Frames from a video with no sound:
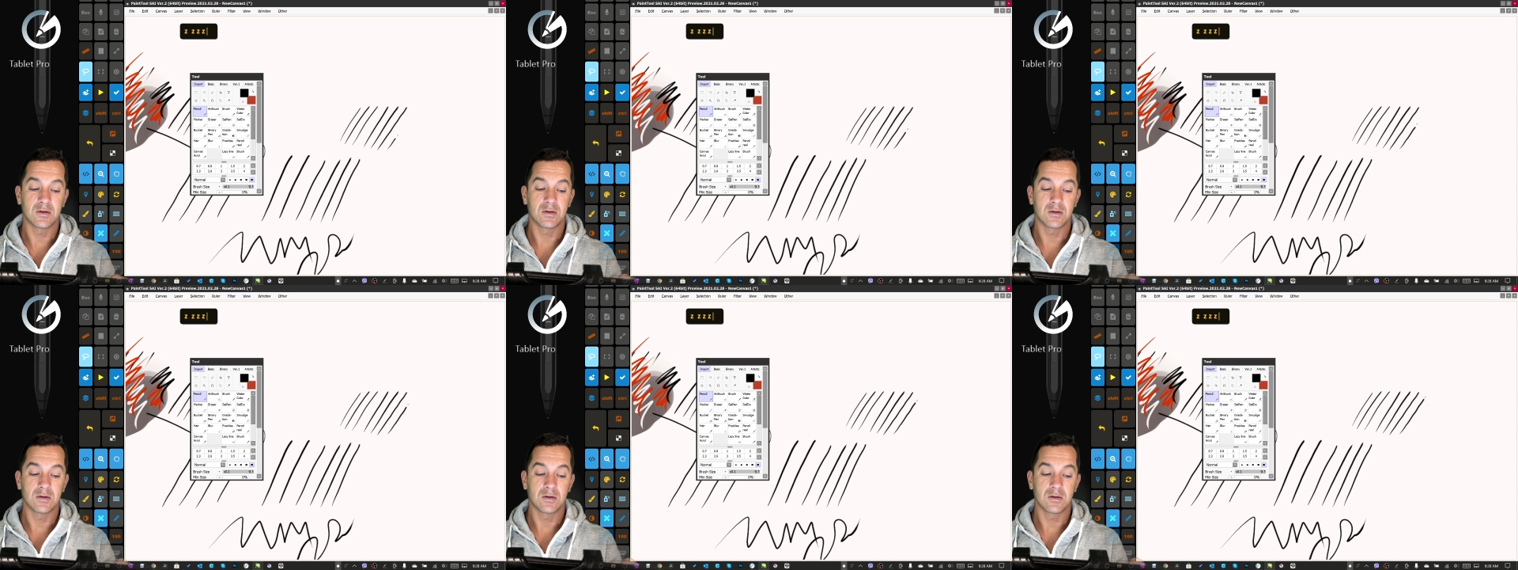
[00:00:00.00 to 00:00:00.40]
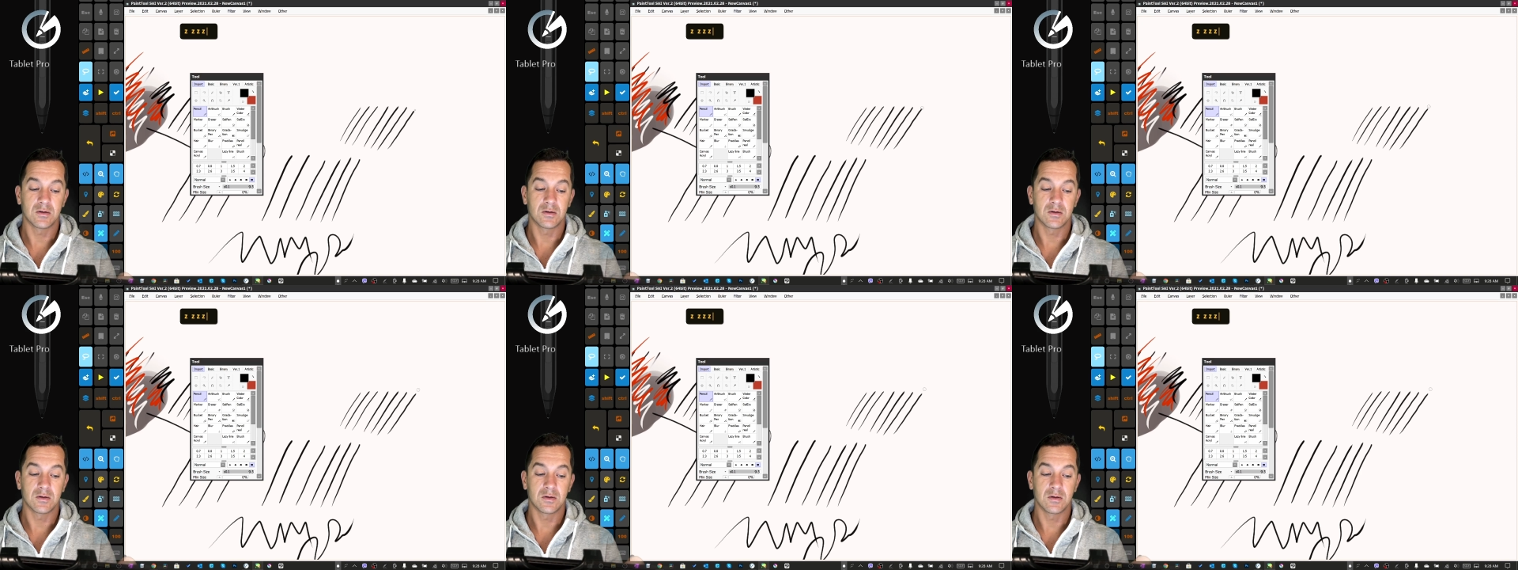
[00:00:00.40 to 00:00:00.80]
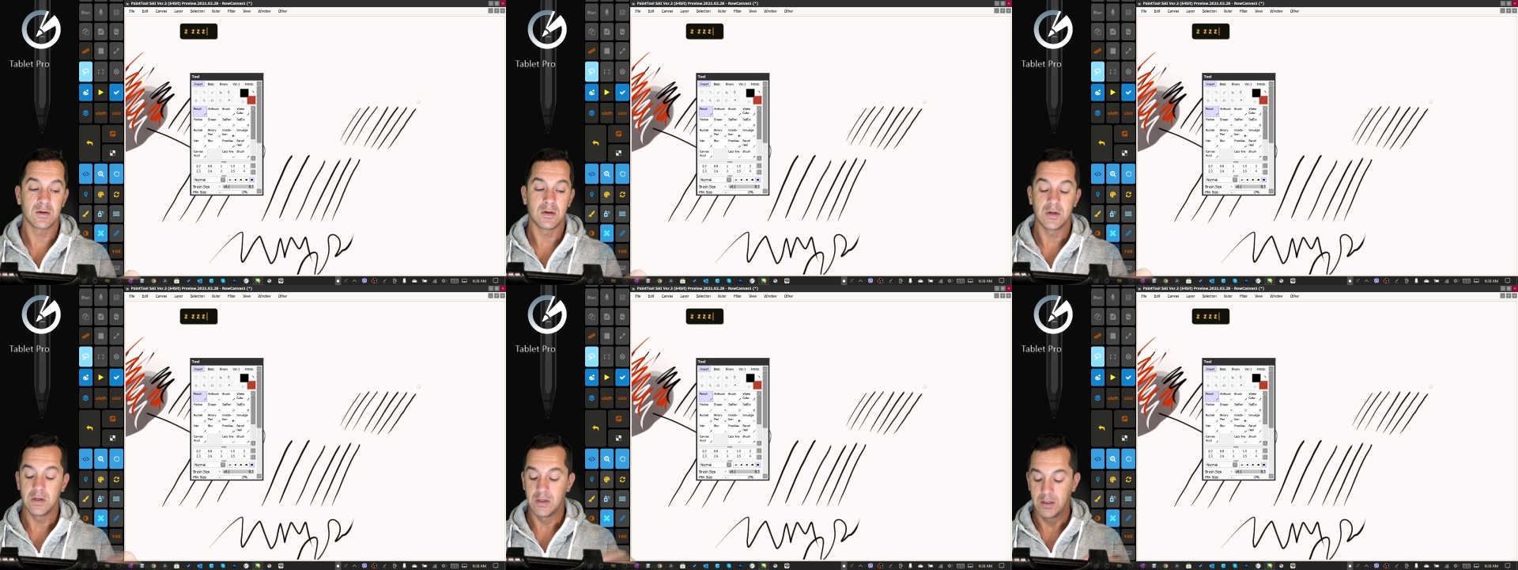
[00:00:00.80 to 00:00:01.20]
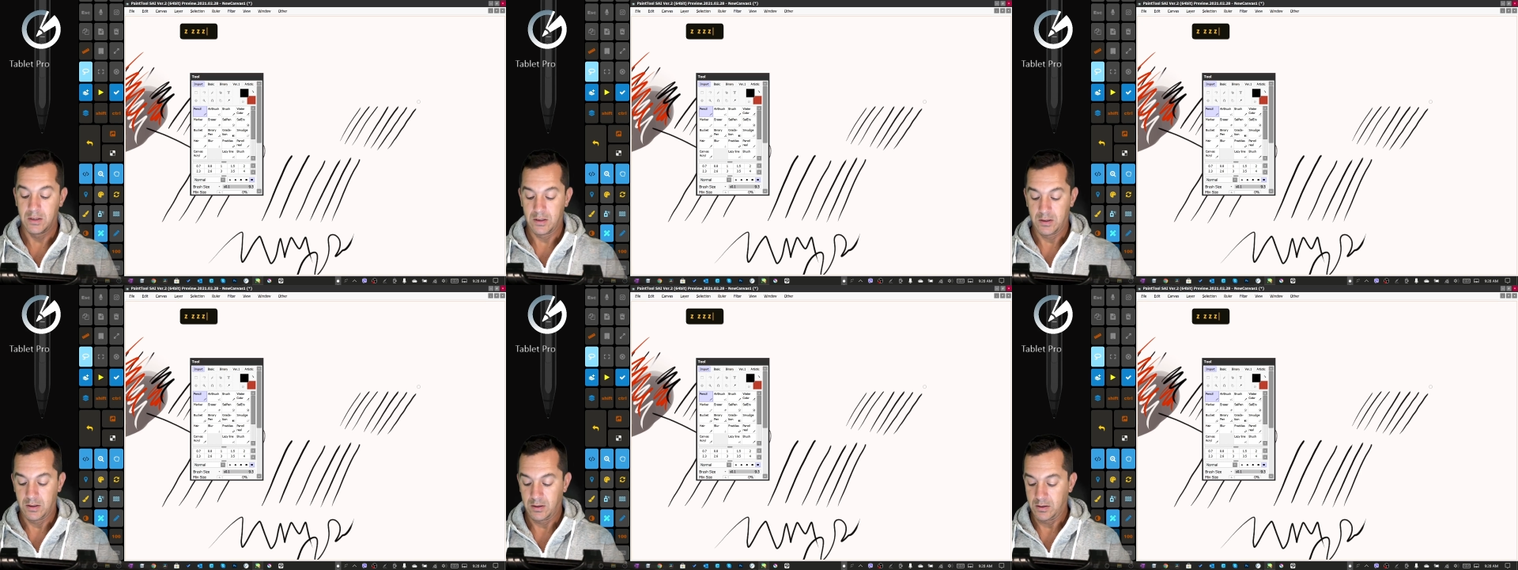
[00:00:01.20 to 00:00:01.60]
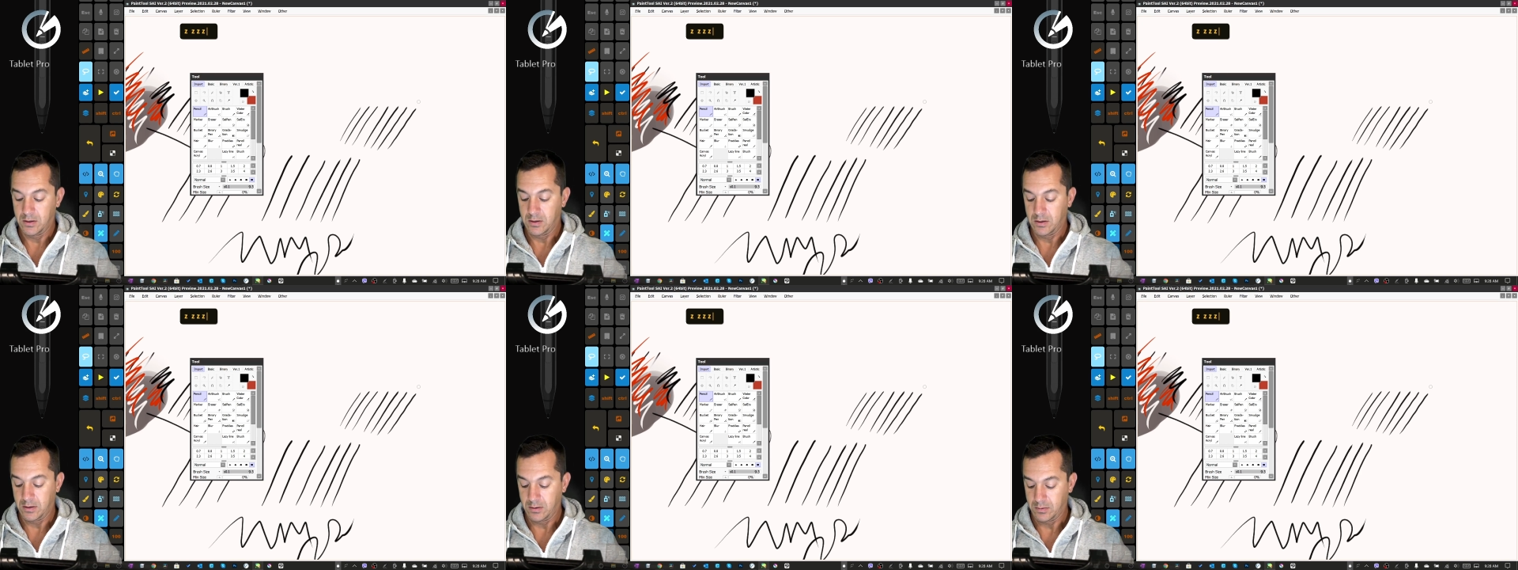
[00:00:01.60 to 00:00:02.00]

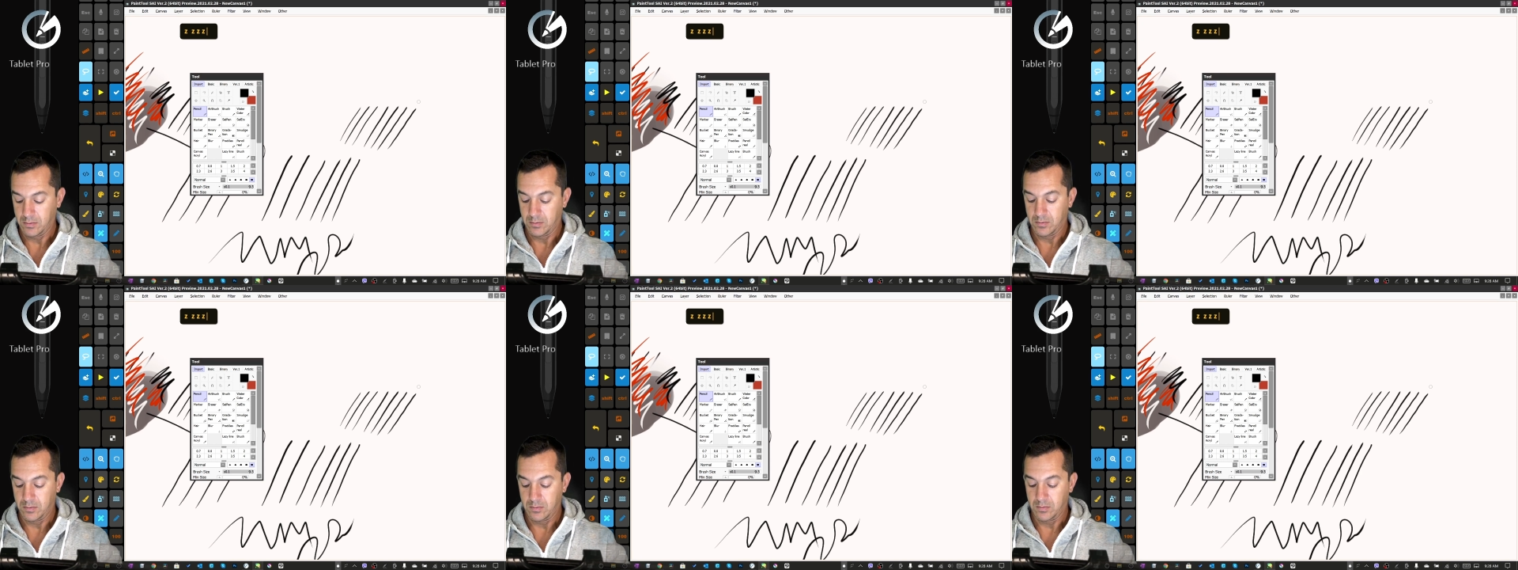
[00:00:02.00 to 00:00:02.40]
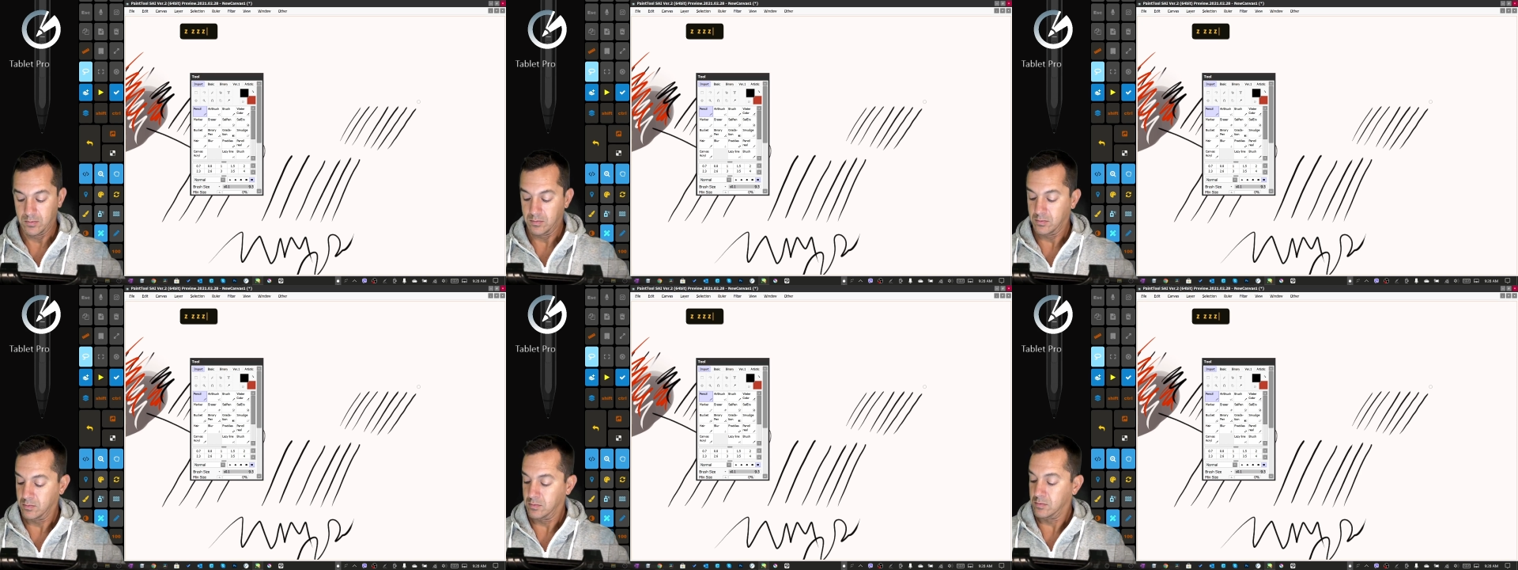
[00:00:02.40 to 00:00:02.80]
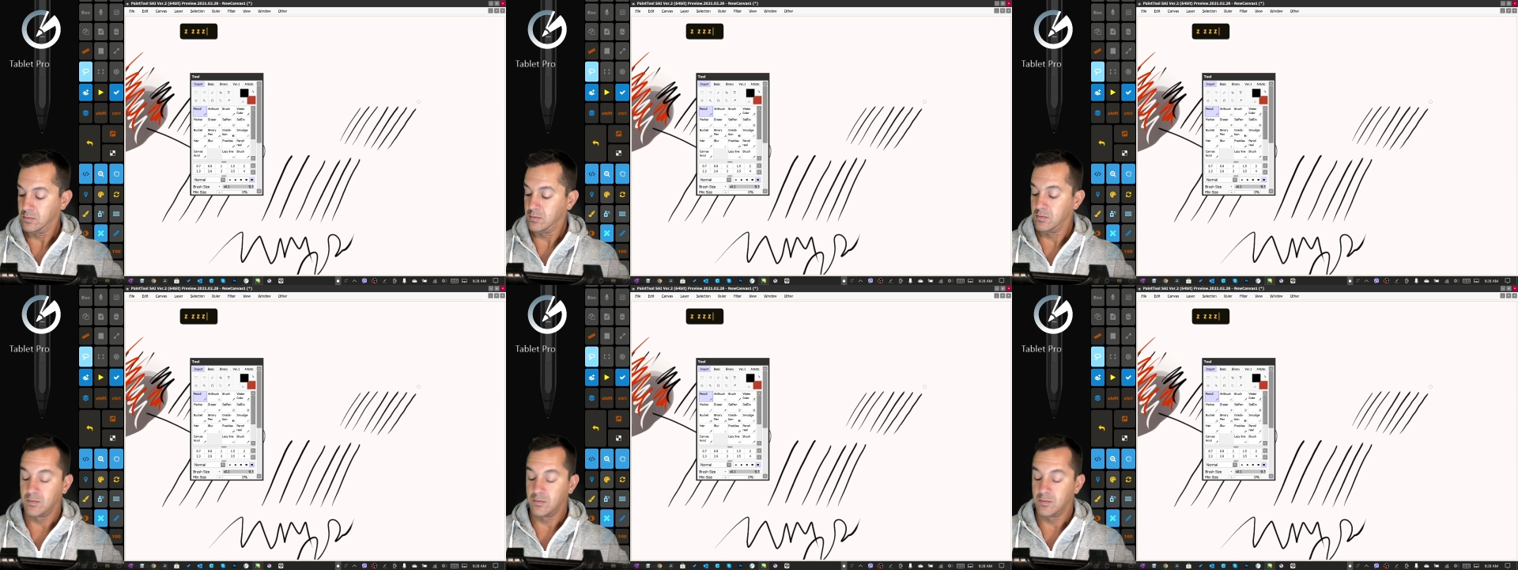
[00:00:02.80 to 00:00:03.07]
Nothing is said.